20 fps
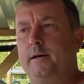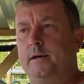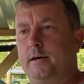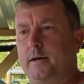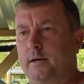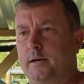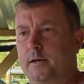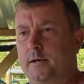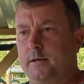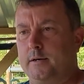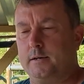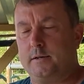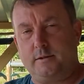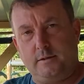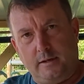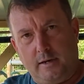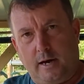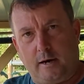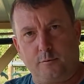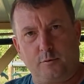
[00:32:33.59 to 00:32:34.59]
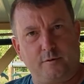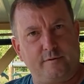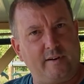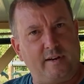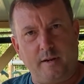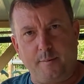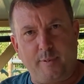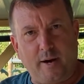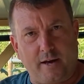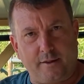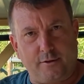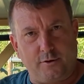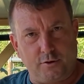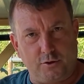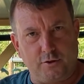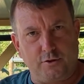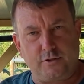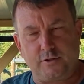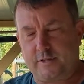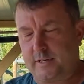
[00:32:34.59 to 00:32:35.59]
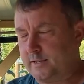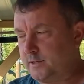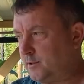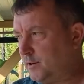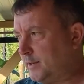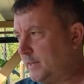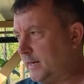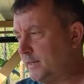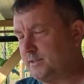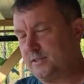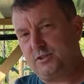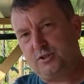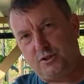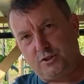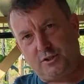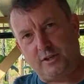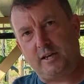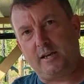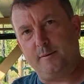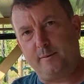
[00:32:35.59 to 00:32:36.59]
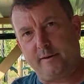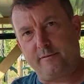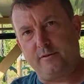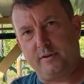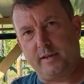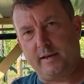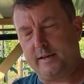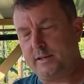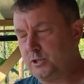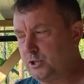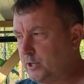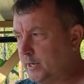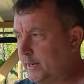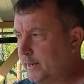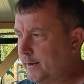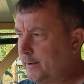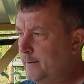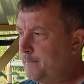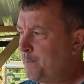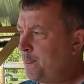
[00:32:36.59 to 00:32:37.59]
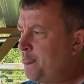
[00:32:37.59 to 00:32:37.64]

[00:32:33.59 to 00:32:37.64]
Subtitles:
It helps with any pathogens, things like that, just to keep everything in check.